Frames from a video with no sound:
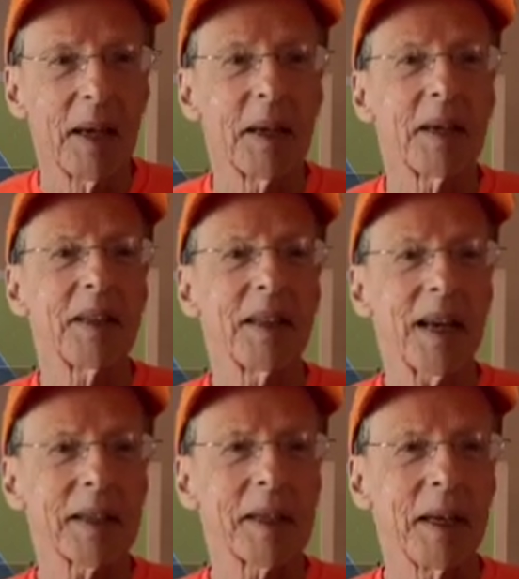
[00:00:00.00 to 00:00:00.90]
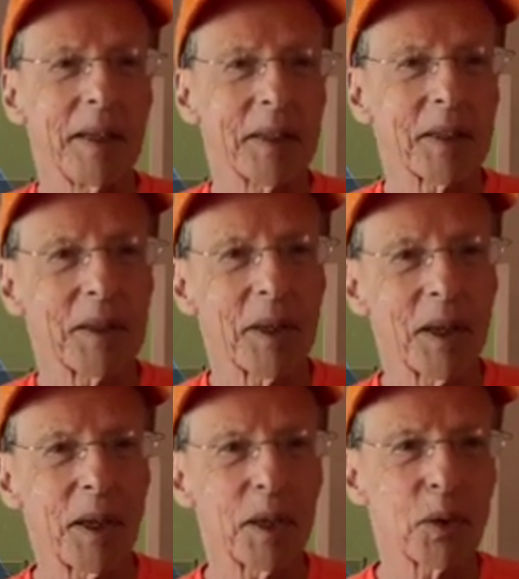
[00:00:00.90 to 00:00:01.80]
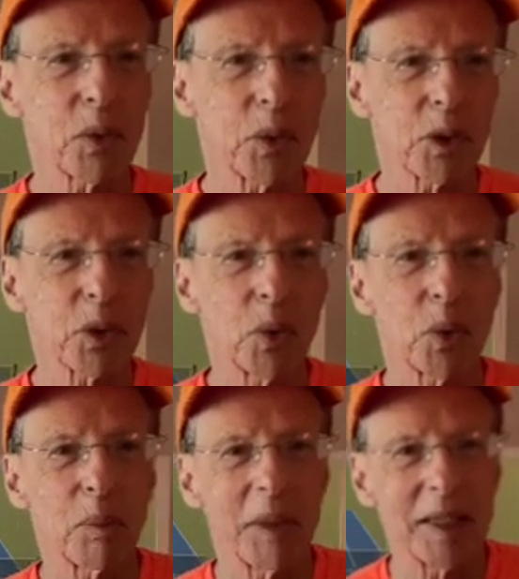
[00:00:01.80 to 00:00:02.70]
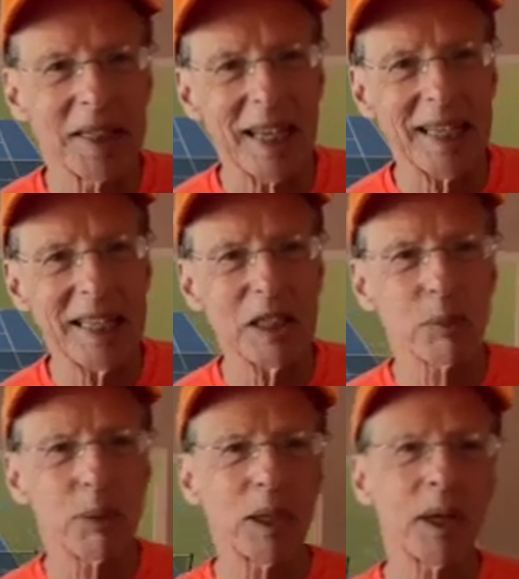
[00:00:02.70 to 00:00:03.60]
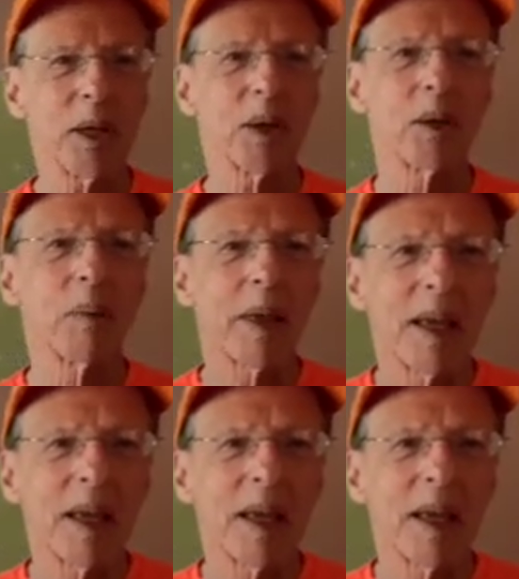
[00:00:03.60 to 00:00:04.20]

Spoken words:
In that case, hitting cross-court means that each player